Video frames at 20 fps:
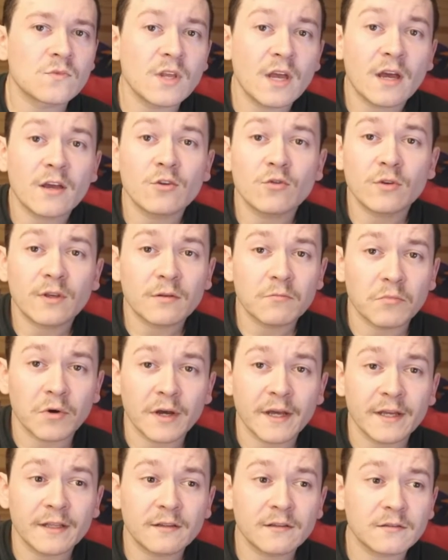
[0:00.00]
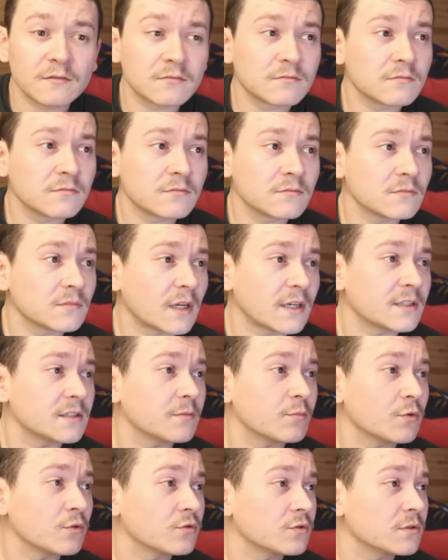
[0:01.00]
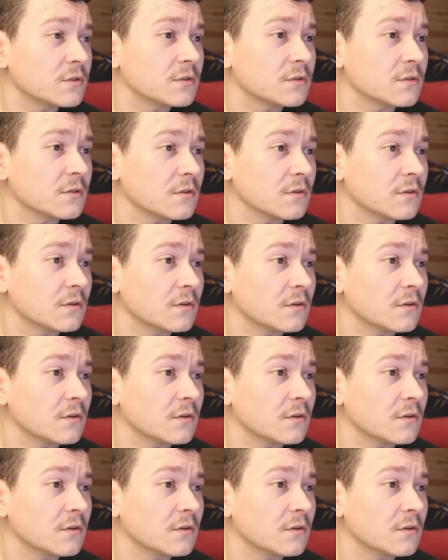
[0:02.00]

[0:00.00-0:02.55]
yeah, you can buy it. I suppose